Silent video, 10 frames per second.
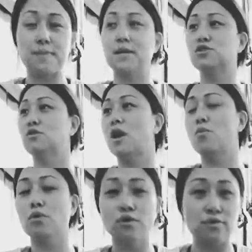because you're not
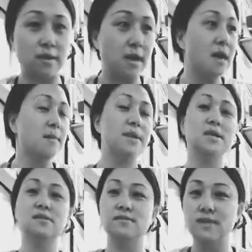worthy,
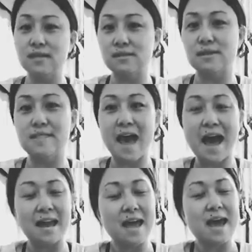because of this and that.